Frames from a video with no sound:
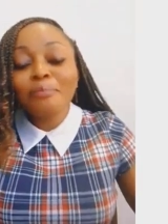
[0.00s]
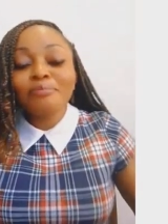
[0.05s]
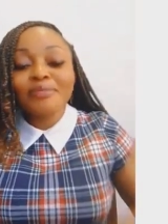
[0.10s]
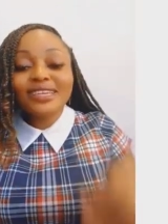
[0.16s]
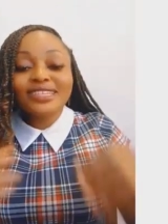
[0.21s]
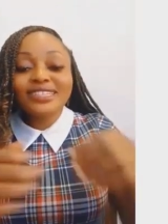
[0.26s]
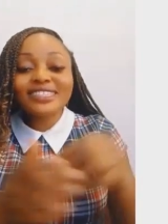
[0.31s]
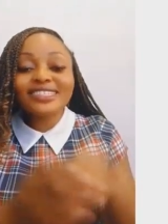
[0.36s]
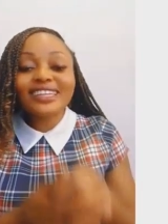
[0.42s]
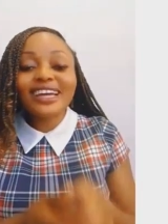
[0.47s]

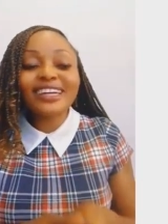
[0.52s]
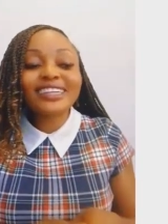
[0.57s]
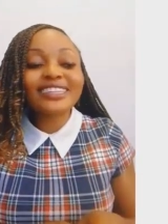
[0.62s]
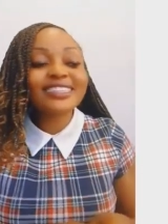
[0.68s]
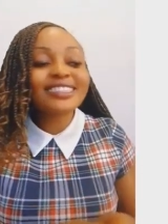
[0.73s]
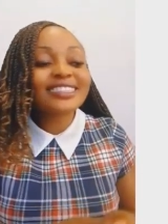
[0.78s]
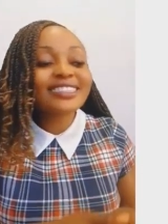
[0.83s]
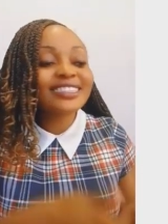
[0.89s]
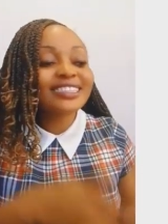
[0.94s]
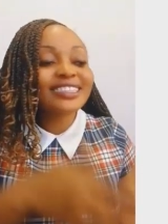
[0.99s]

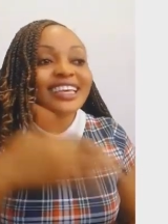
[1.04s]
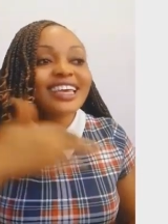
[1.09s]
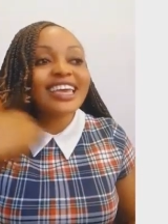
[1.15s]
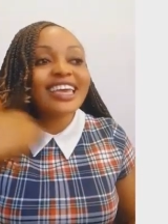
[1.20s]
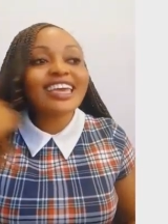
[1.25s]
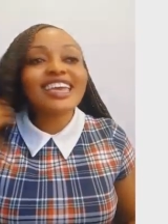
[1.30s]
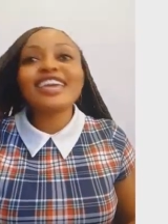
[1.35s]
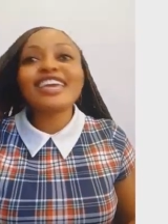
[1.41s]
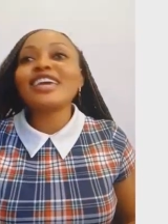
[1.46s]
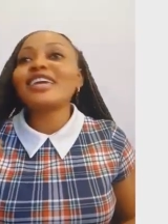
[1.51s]
mercenaries,
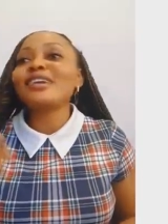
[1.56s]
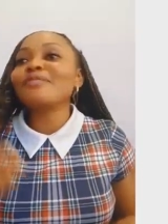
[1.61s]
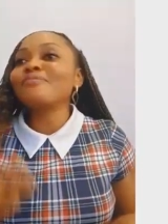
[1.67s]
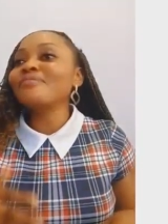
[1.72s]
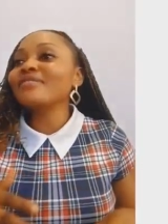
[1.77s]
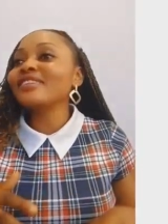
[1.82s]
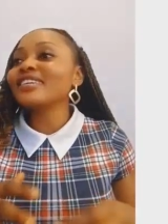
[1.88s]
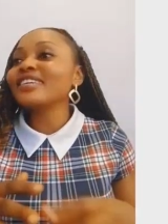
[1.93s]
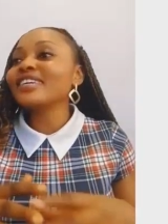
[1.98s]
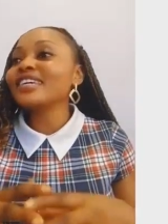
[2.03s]

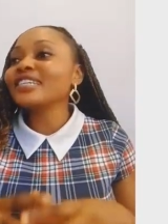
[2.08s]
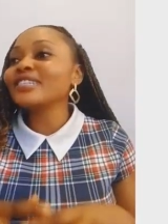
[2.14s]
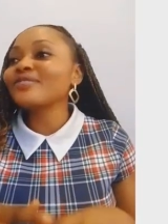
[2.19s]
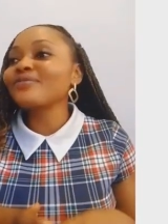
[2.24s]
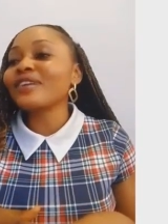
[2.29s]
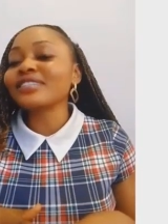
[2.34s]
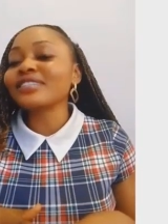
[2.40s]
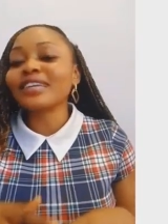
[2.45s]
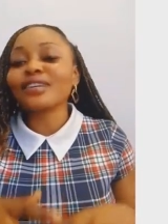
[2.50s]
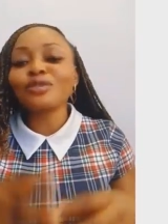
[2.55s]
EK's
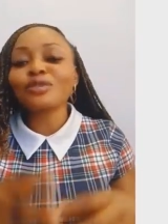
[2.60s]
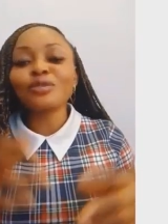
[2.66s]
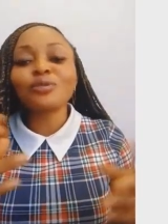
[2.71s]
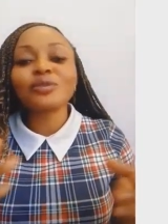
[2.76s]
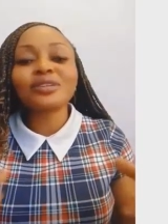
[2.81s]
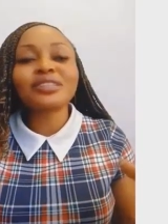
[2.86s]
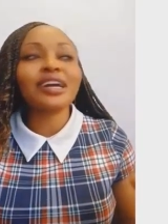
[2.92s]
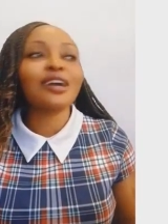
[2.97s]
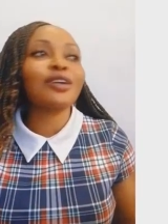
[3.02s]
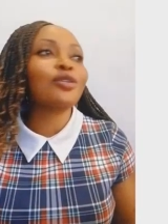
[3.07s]
fans, I don't know
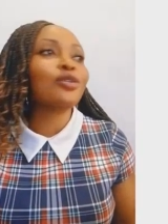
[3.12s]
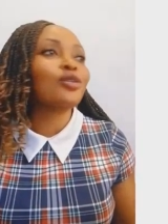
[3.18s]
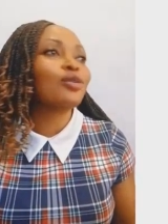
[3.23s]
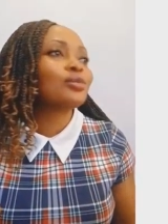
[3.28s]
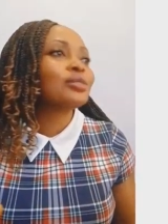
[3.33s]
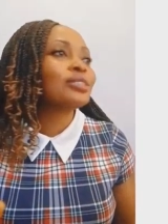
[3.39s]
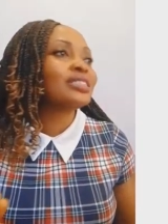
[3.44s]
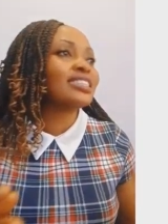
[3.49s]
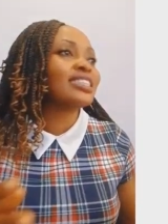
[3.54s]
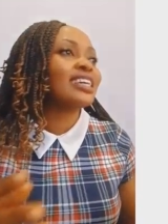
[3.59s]
what they are
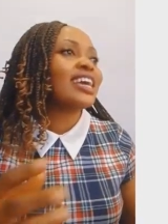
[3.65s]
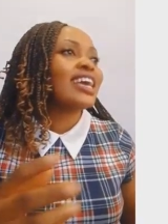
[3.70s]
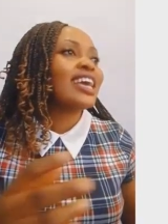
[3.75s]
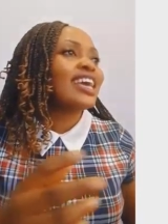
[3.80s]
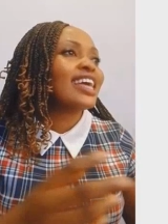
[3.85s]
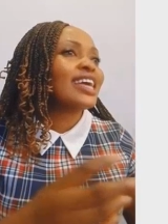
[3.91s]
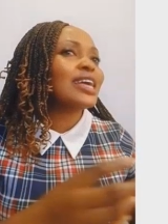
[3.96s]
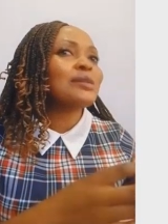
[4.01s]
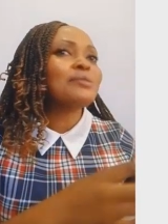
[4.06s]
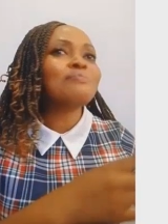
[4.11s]
called,
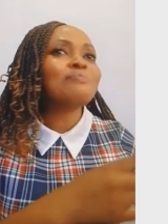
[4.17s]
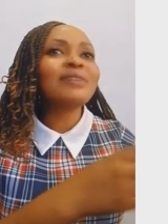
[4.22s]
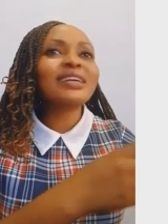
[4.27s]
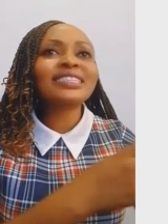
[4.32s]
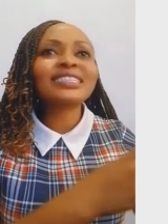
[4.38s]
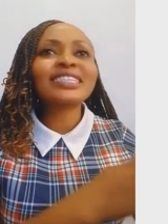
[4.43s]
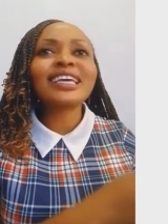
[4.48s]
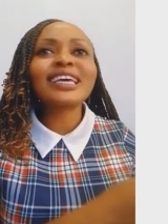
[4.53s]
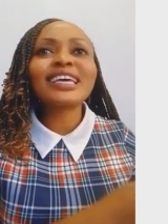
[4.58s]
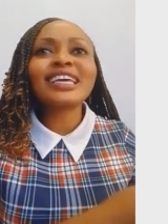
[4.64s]

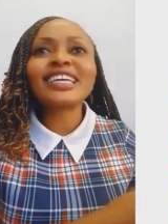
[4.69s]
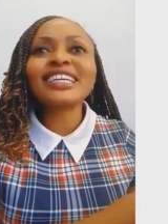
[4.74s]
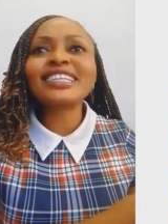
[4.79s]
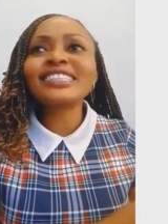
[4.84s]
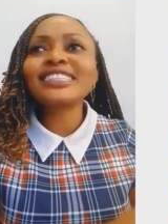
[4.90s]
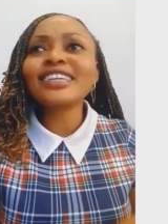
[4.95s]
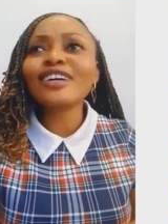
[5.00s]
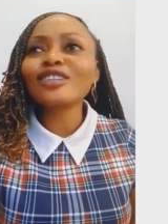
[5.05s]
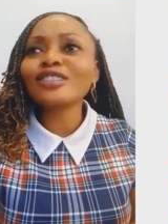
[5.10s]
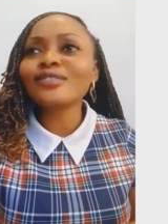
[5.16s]

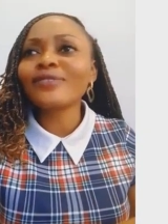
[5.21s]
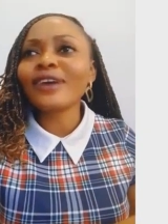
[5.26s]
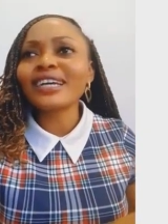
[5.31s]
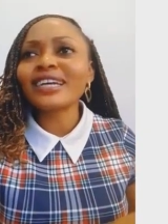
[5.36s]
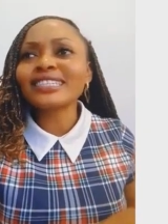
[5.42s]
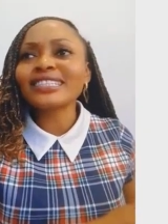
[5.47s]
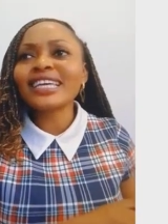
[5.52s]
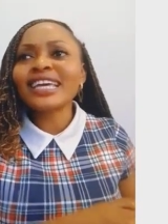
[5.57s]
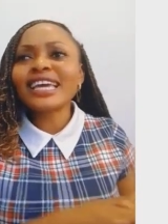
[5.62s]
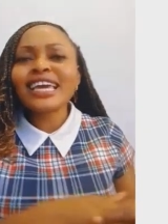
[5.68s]
Angels
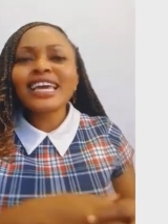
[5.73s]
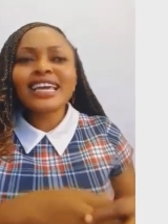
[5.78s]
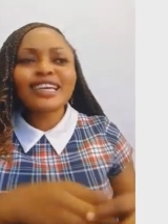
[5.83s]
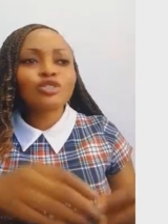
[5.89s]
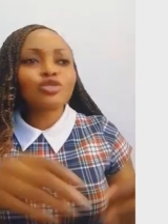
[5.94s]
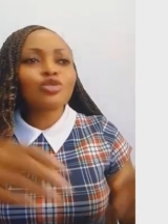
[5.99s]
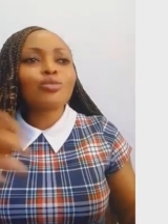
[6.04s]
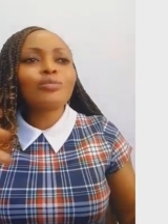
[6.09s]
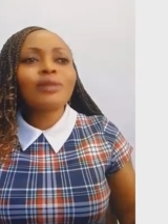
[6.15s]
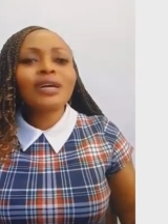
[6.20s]
fans,
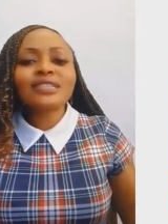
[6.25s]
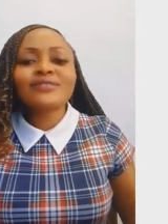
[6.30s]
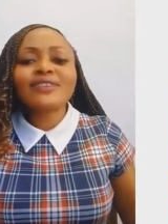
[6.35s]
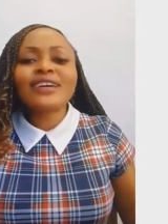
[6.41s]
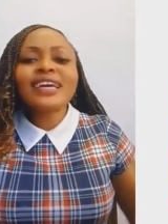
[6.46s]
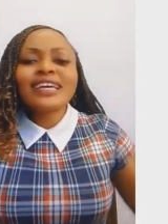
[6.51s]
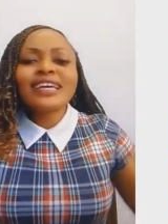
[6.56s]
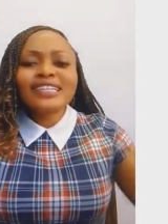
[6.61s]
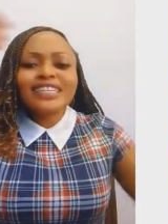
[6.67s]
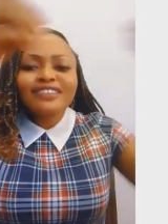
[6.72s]
so Mans
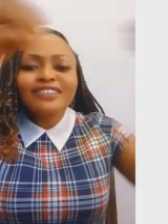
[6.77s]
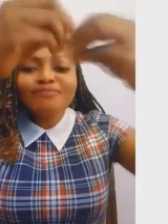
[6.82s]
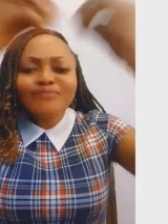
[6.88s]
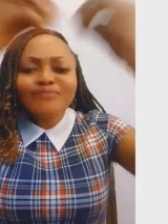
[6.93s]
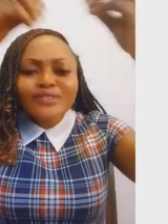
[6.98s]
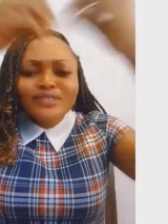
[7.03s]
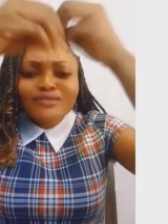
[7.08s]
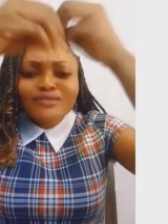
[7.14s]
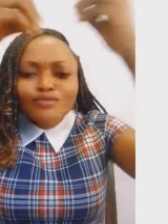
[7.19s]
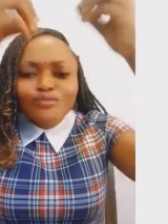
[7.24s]
fans, they've
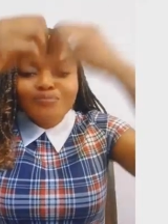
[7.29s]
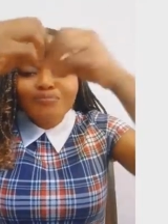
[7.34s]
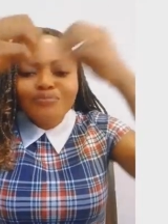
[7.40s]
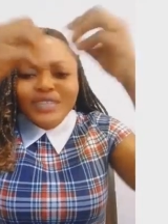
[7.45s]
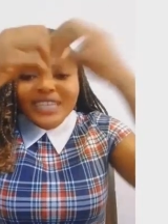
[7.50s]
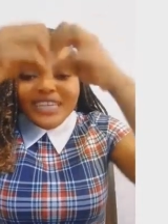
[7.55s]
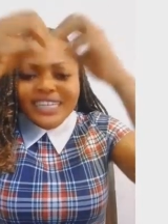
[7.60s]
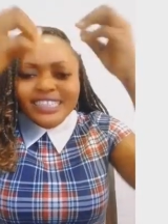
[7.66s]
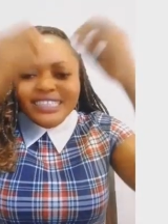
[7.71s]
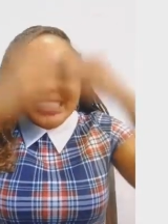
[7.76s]
been
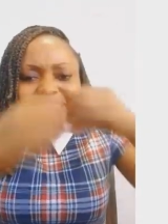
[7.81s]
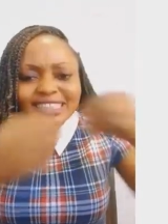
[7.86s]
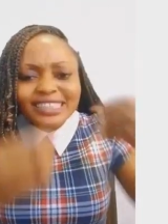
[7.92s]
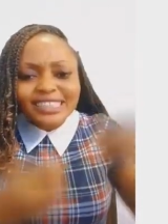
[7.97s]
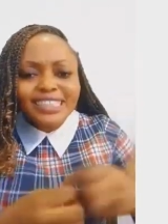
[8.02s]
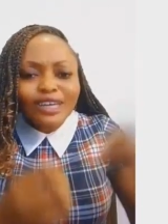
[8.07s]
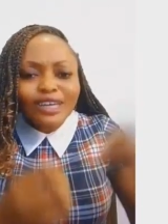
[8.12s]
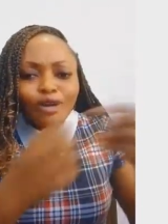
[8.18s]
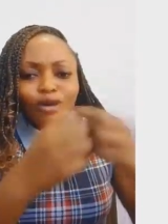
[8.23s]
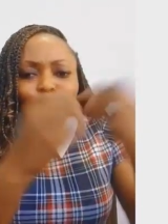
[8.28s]
bickering
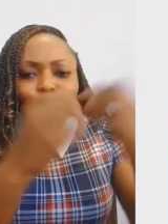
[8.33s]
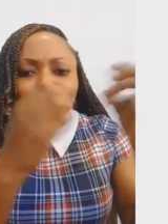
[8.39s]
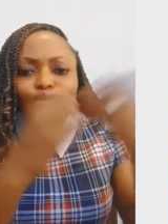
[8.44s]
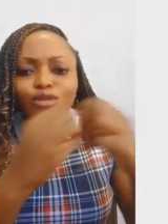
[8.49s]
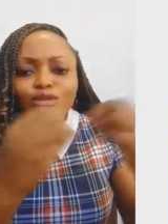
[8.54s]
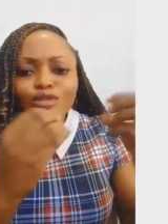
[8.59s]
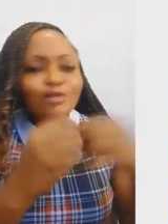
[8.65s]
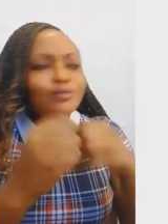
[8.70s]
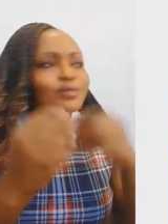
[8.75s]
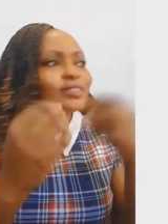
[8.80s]
on
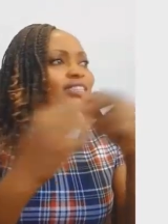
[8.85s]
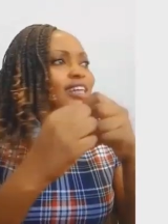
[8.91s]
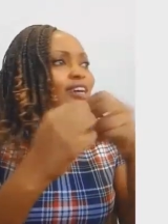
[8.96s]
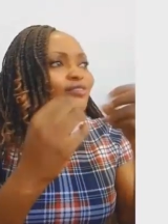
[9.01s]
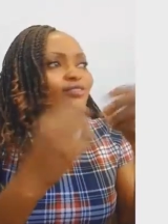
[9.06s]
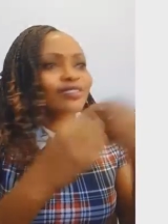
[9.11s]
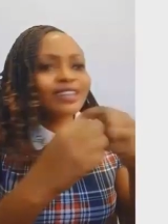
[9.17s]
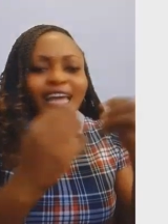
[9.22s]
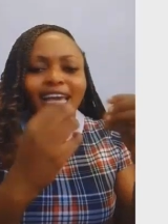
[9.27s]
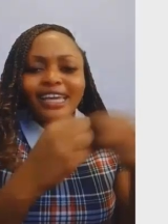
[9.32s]
social media
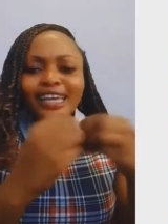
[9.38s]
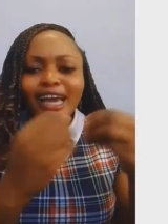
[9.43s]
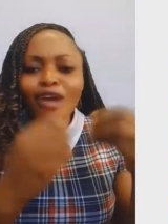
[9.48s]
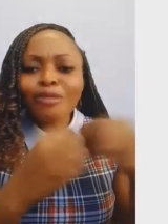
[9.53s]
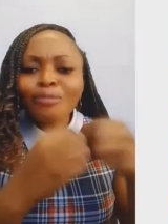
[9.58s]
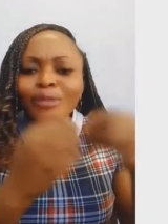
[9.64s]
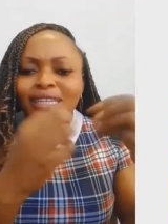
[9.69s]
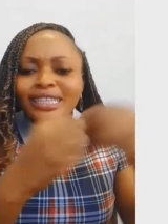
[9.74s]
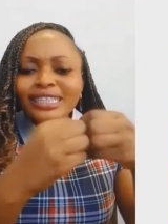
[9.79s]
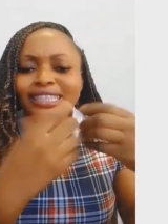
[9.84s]
for like how
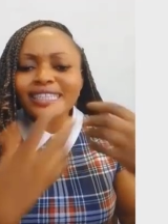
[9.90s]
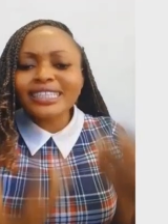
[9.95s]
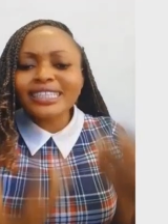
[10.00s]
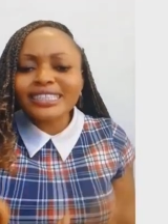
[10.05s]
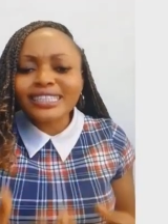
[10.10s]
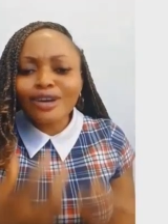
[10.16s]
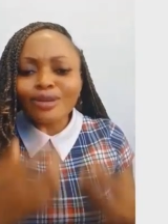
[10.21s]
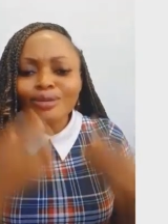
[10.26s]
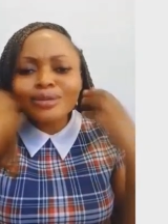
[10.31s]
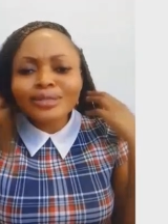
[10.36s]
many
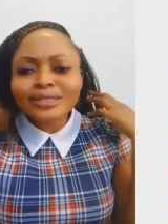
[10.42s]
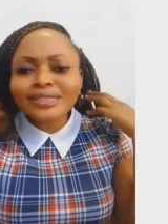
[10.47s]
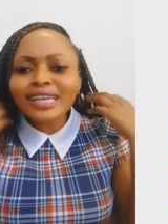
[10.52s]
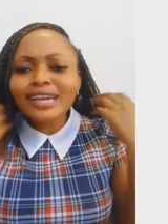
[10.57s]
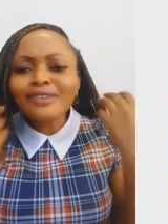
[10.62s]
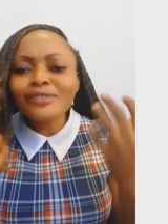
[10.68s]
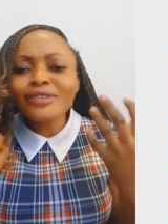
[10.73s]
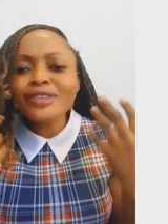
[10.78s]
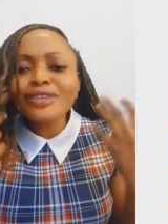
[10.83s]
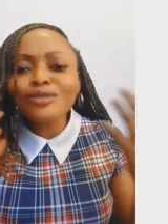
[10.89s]
days now? Is
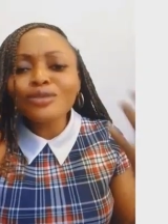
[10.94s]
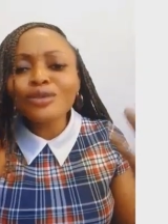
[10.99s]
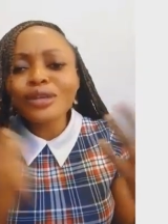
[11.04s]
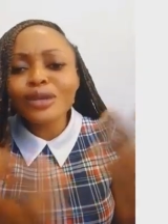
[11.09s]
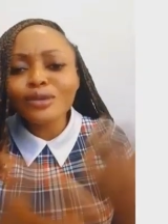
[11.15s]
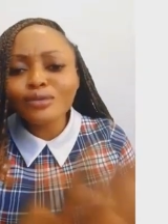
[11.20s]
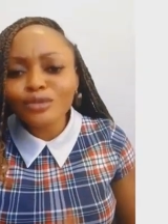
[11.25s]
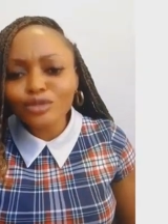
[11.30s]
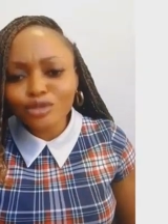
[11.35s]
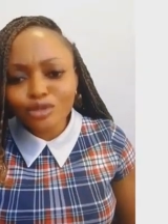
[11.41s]
everything
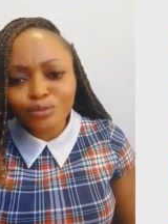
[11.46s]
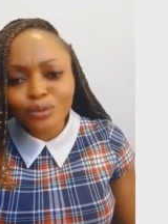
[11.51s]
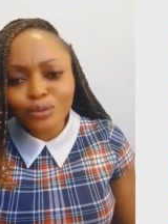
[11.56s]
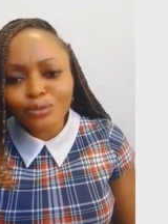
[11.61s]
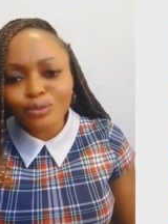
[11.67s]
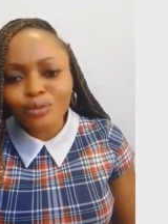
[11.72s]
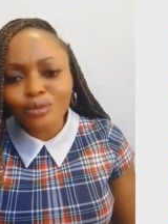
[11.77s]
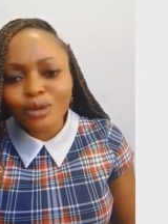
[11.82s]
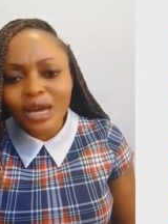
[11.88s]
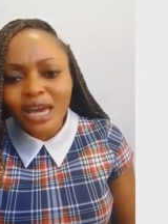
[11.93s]
okay with you
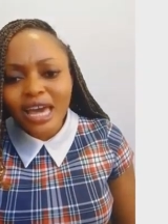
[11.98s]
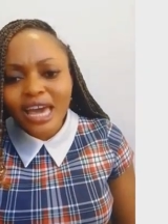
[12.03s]
people?